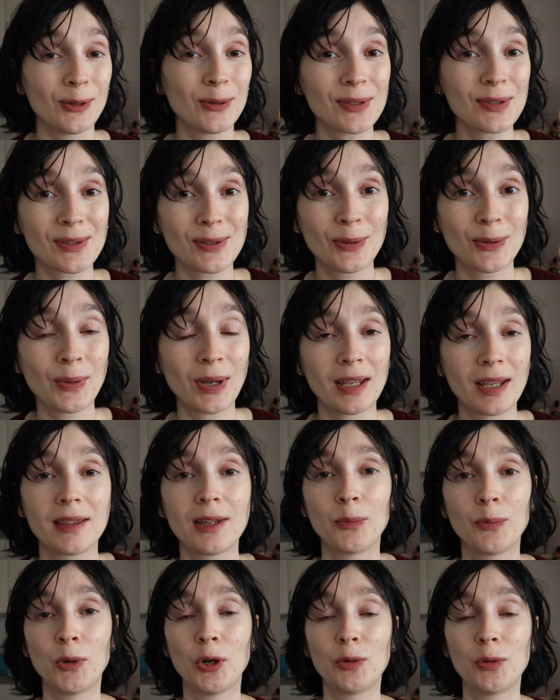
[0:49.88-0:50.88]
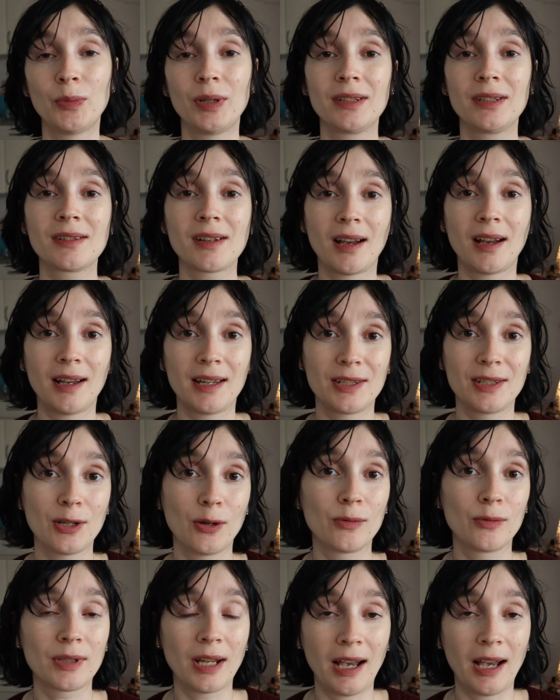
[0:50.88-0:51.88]
also at the moment I
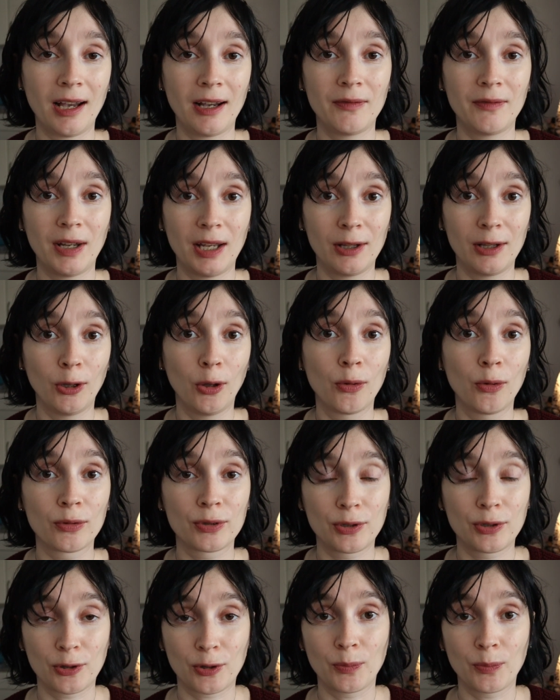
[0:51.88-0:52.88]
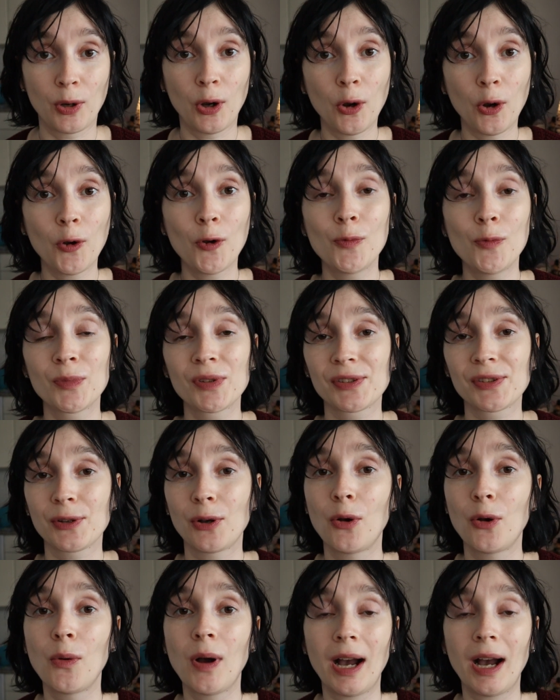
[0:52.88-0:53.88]
don't have a long-term home,
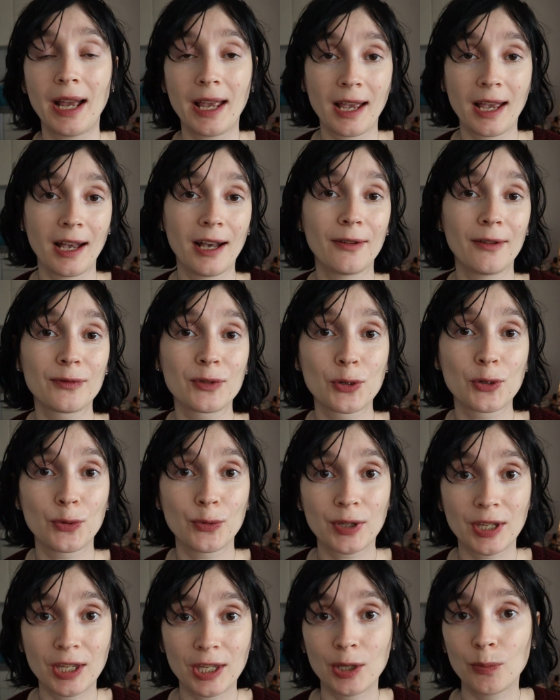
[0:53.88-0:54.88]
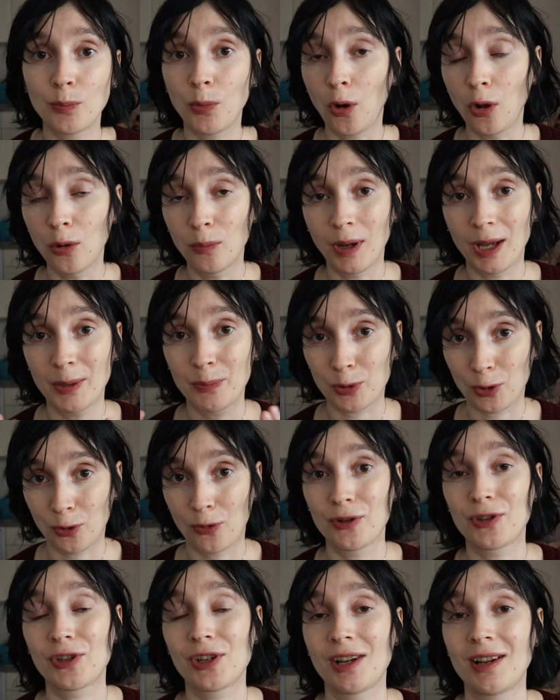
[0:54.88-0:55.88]
so I have to keep all my
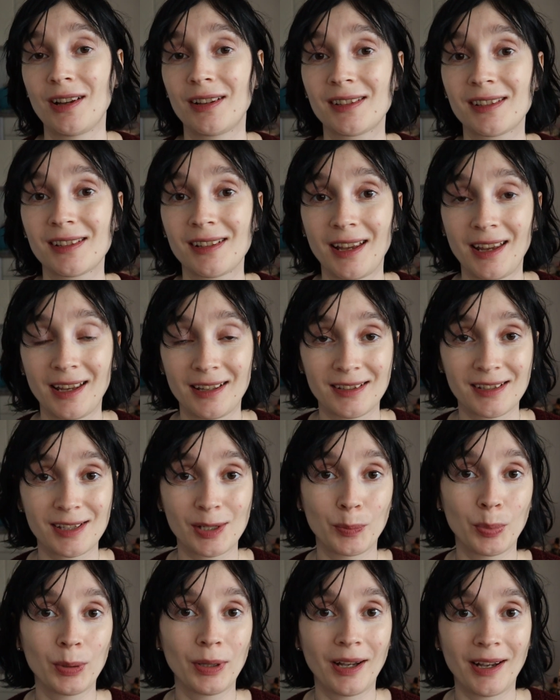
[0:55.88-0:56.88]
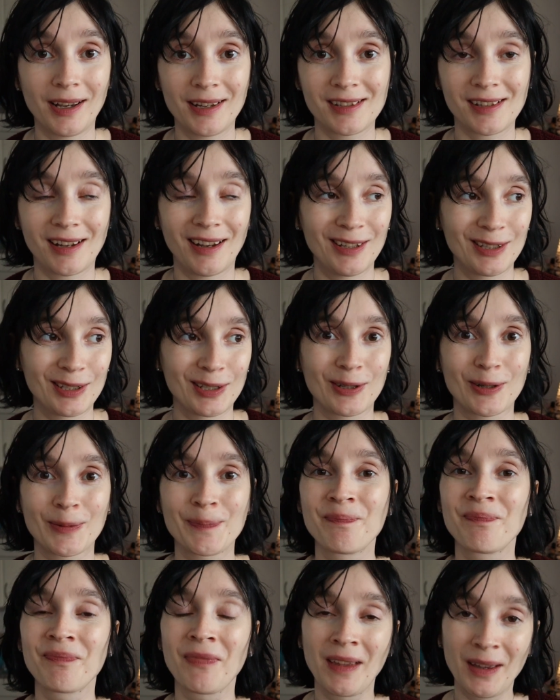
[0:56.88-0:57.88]
projects and supplies
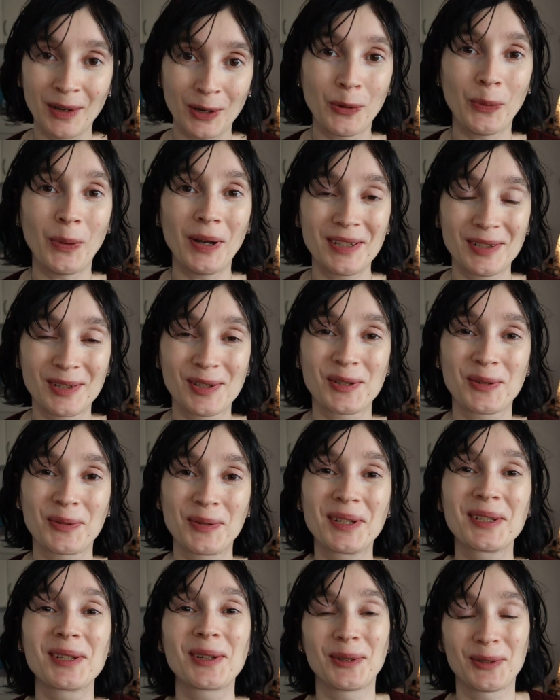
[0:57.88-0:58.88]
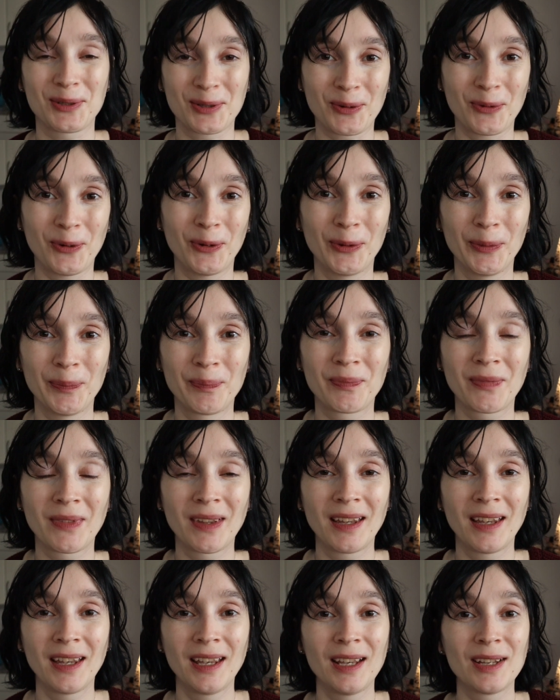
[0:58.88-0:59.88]
under quite a strict control.
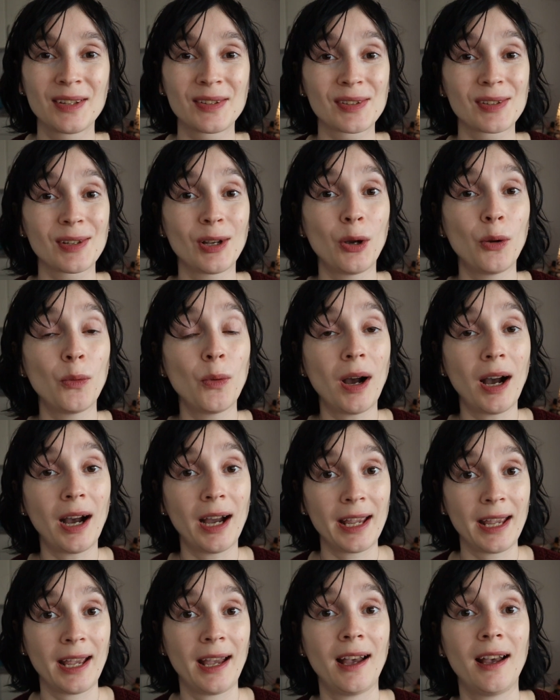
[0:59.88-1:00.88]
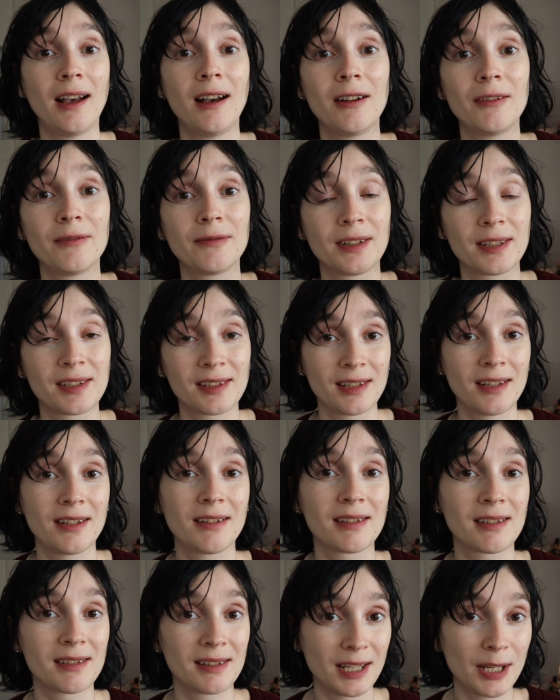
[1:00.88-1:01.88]
So I have
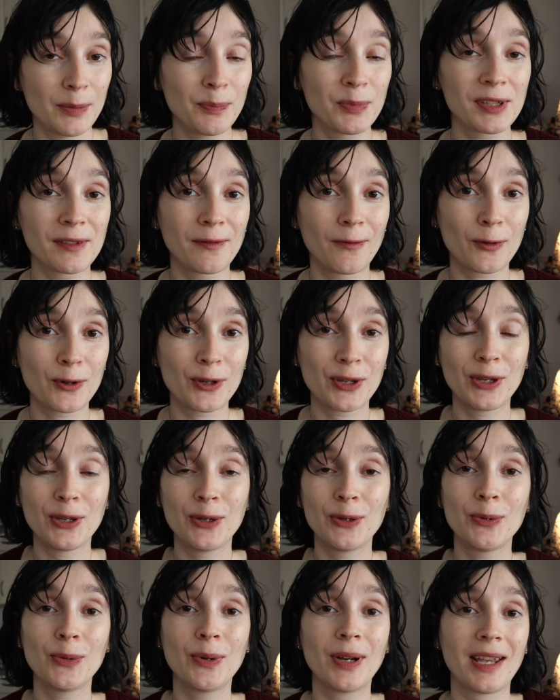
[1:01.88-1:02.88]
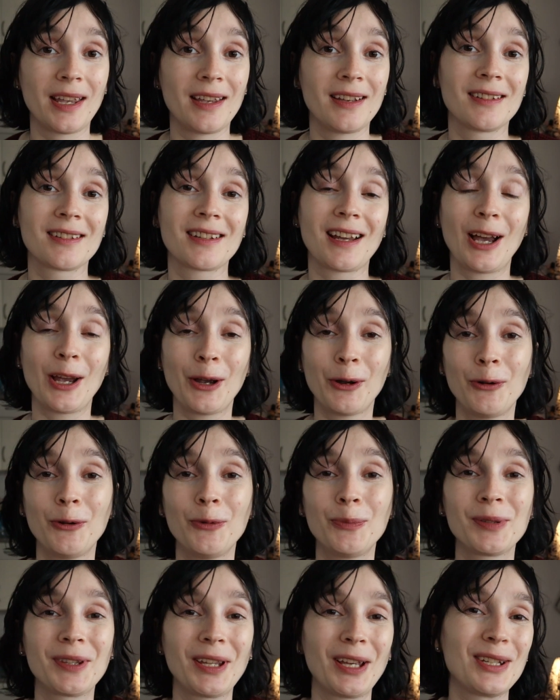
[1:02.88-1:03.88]
6 tips for you and I
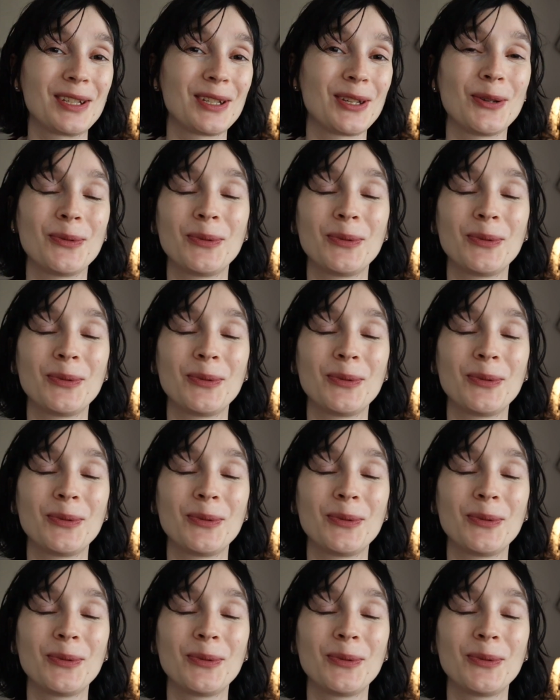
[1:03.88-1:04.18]
hope that